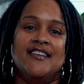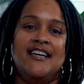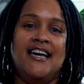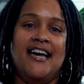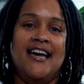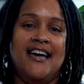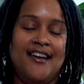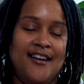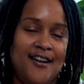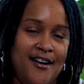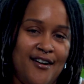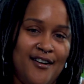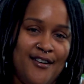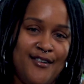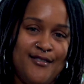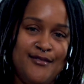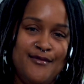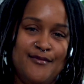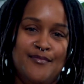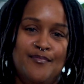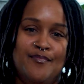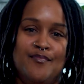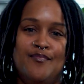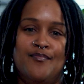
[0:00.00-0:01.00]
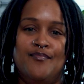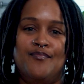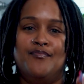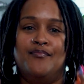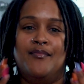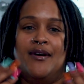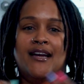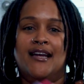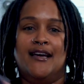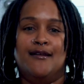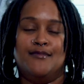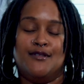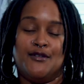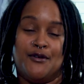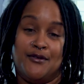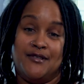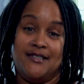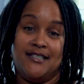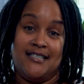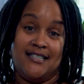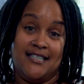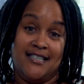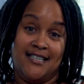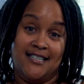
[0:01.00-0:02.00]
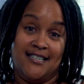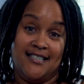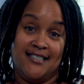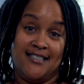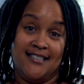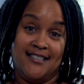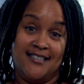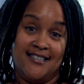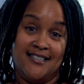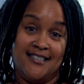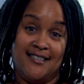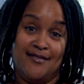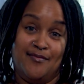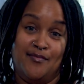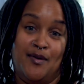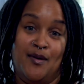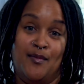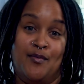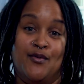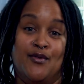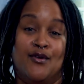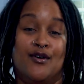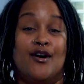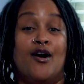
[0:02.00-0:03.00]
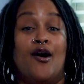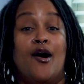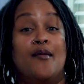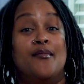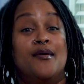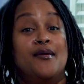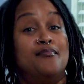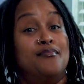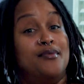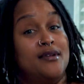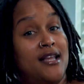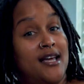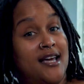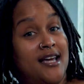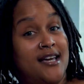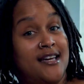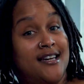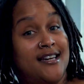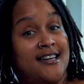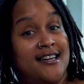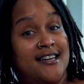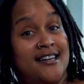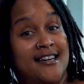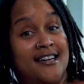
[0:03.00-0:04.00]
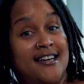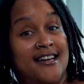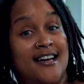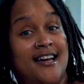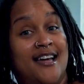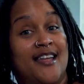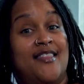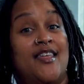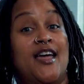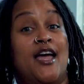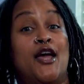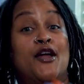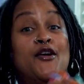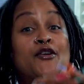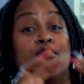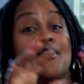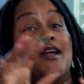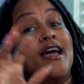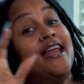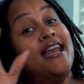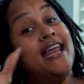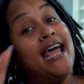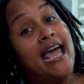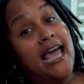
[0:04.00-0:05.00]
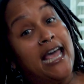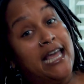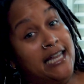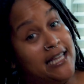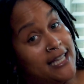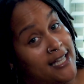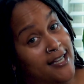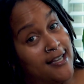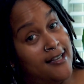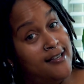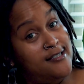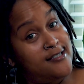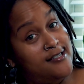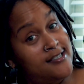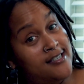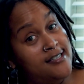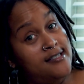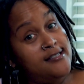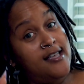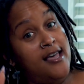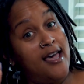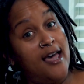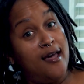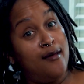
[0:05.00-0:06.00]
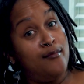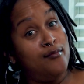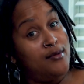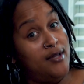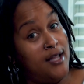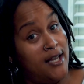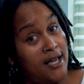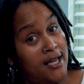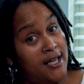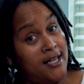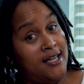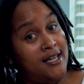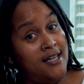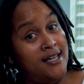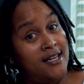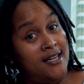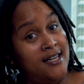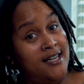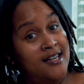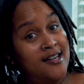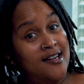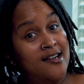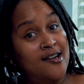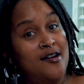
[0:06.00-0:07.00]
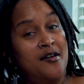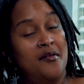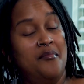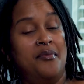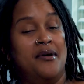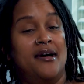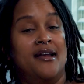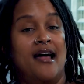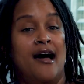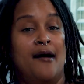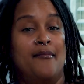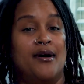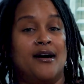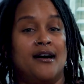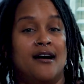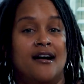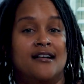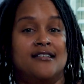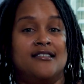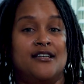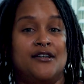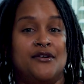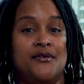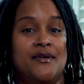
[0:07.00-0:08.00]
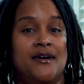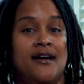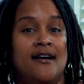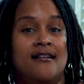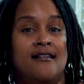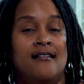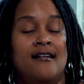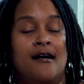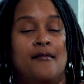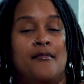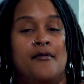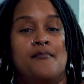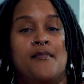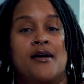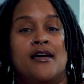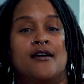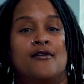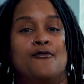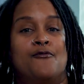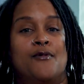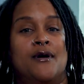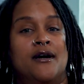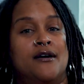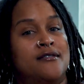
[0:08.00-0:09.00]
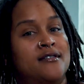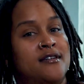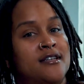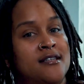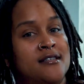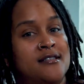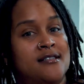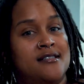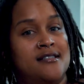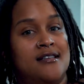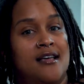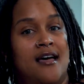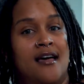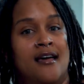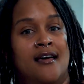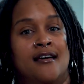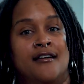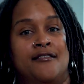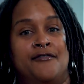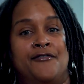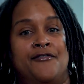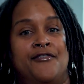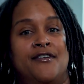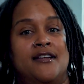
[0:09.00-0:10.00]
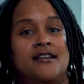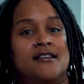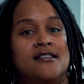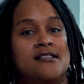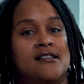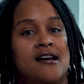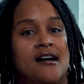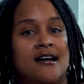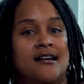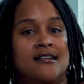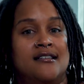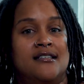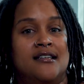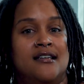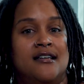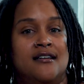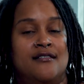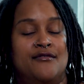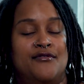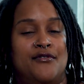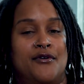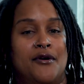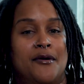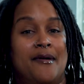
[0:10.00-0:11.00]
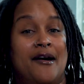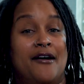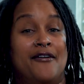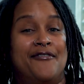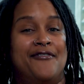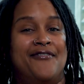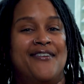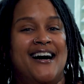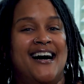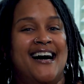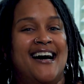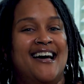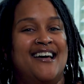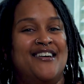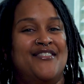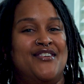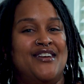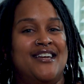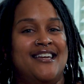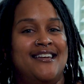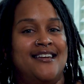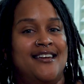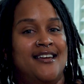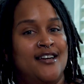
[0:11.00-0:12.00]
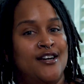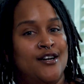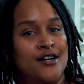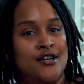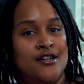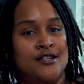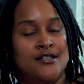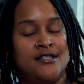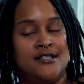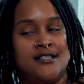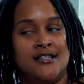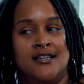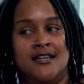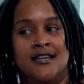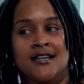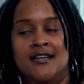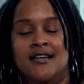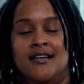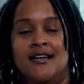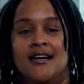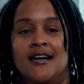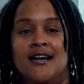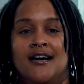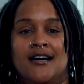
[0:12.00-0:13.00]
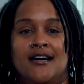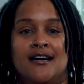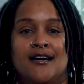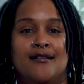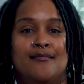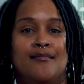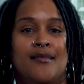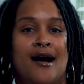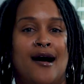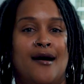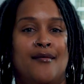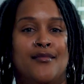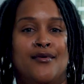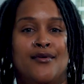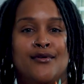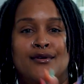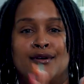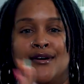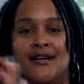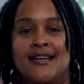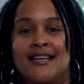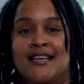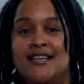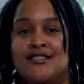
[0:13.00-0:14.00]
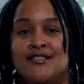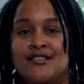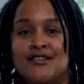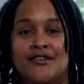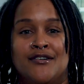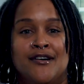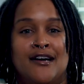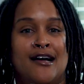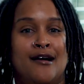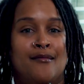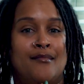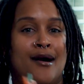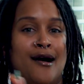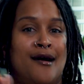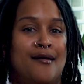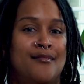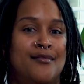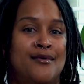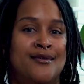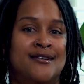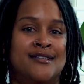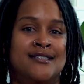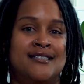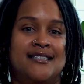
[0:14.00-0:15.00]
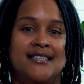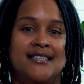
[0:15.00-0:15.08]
Hey y'all, my name is Christina. People call me Blake. The internet alias is K Blake, but I'm a content creator. I've been making wellness and fitness content for about 5 years. I'm on Instagram. I'm on